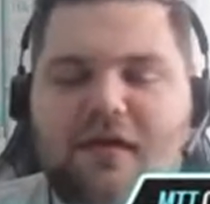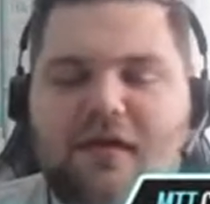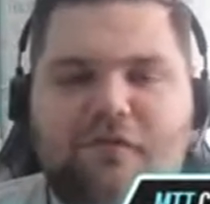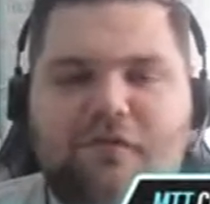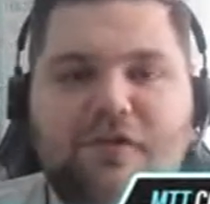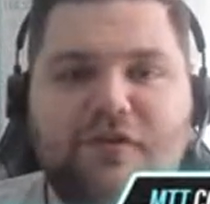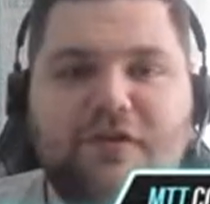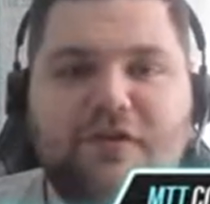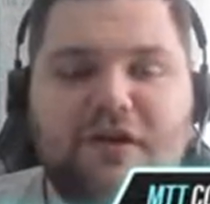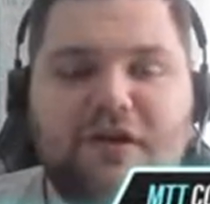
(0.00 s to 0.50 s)

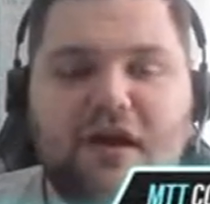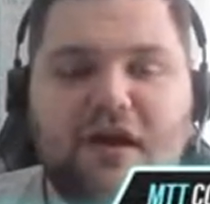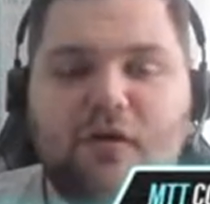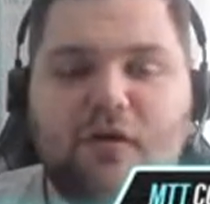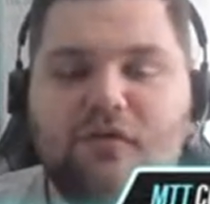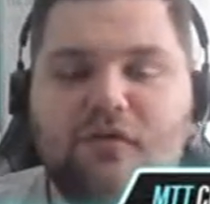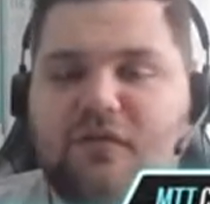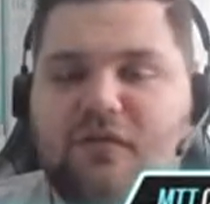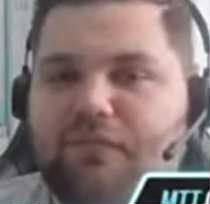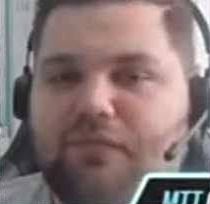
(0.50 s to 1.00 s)
For the
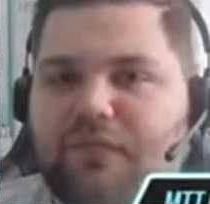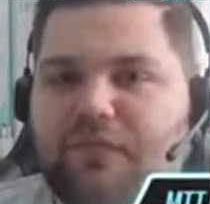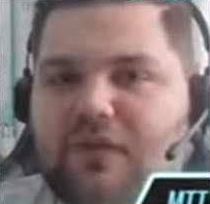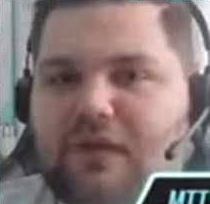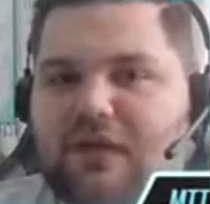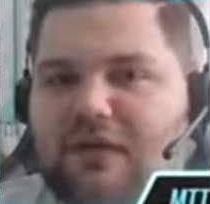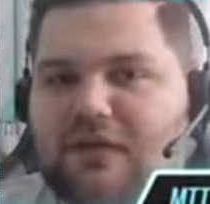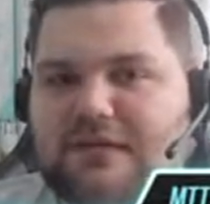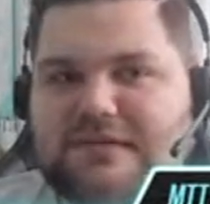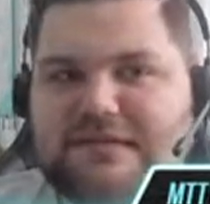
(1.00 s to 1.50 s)
knockouts,
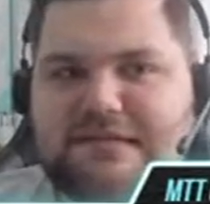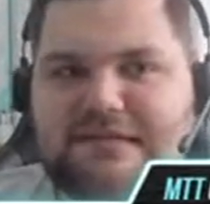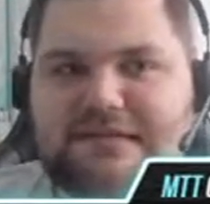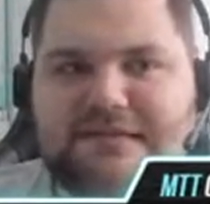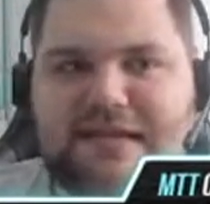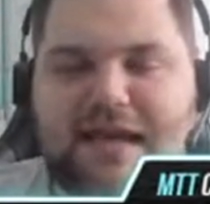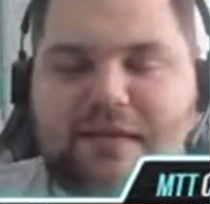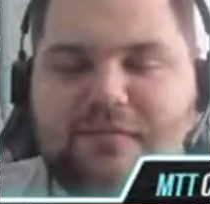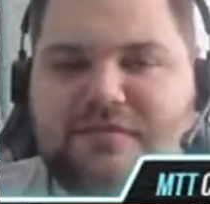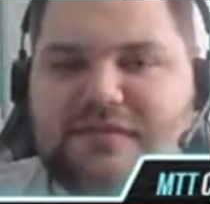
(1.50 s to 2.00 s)

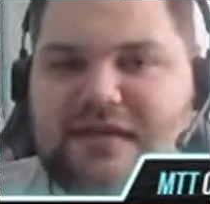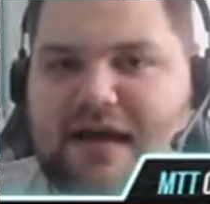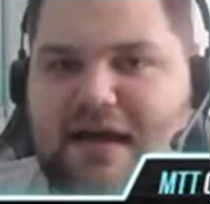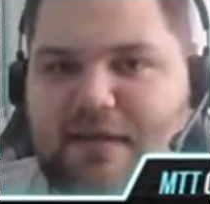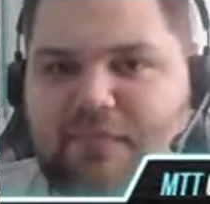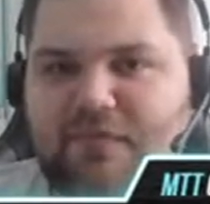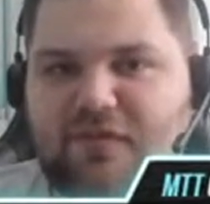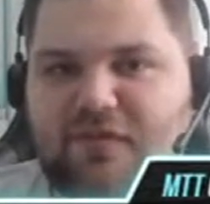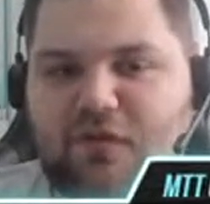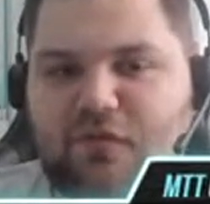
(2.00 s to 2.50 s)
same
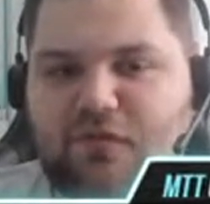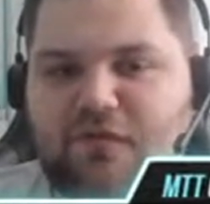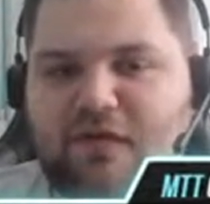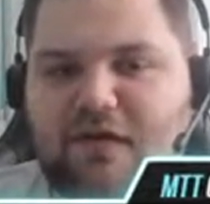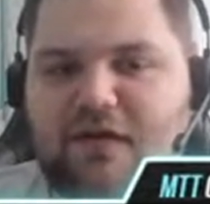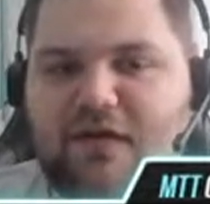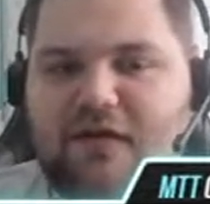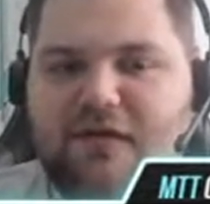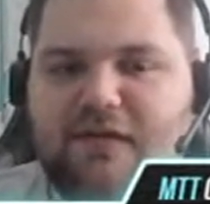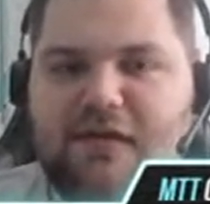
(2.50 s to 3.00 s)
type so far.